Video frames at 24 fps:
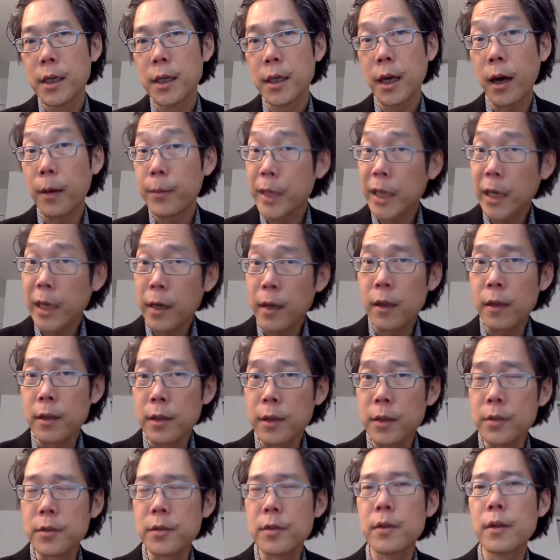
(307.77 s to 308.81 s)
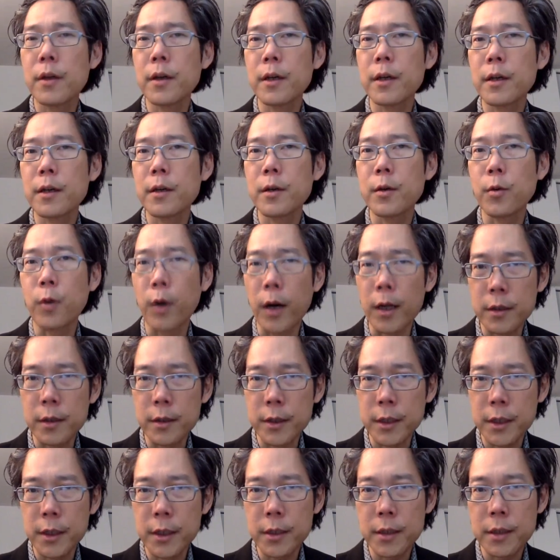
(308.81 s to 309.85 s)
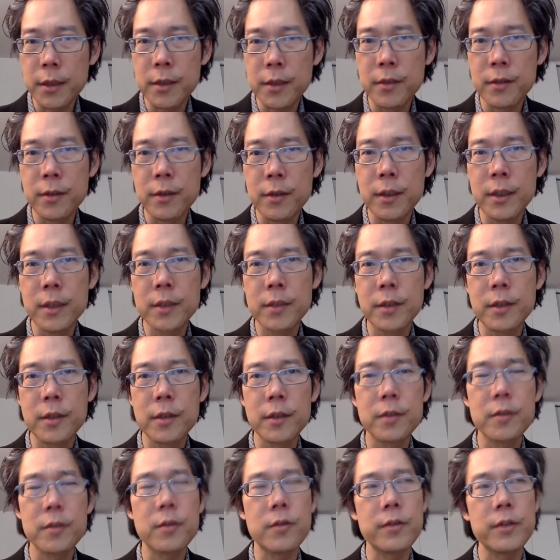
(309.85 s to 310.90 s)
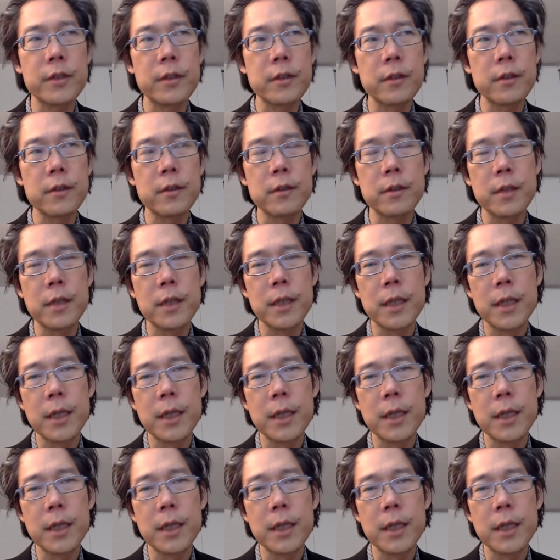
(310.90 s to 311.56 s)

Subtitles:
commonalities like quality in ECD services